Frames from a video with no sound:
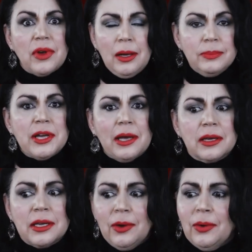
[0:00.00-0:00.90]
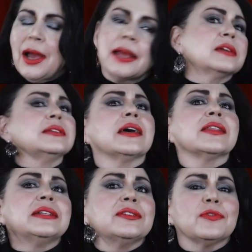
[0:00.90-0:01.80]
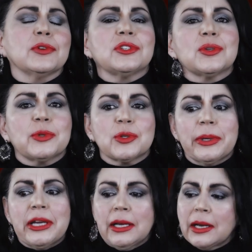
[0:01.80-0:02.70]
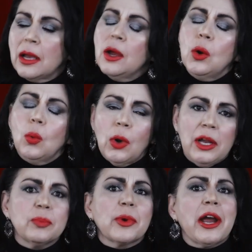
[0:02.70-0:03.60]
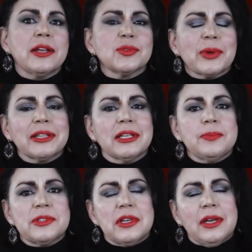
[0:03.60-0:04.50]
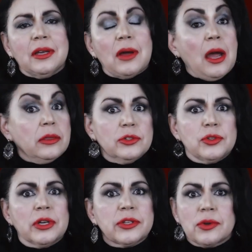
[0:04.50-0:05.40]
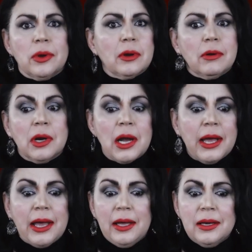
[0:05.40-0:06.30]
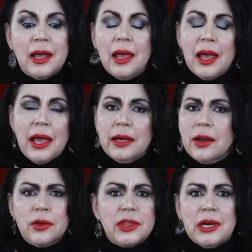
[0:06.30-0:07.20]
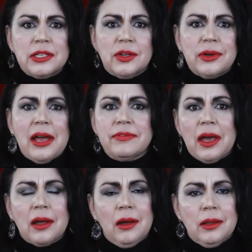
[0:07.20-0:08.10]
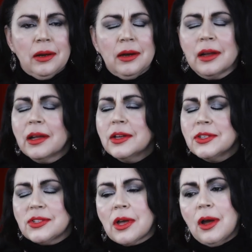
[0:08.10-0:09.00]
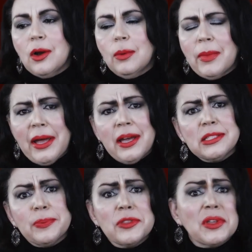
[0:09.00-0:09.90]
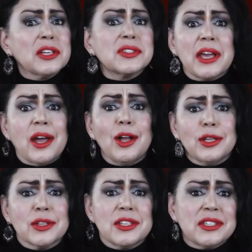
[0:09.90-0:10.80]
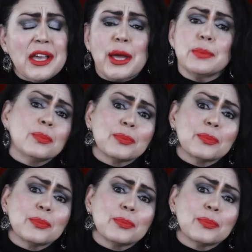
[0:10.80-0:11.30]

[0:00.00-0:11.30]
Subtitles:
I'm telling you, I can tell the difference between one brand's red lipstick, either drugstore or high end, and know that I don't have that color. So my husband thinks they all look the same.